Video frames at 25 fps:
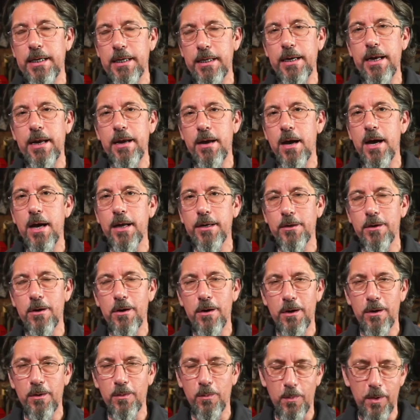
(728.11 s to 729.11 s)
in a hot
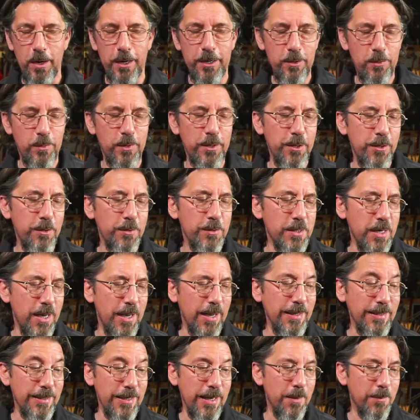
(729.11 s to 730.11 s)
car why you want to use
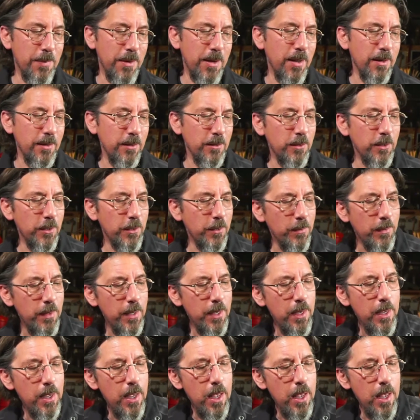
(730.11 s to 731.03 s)
high-temp hot glue.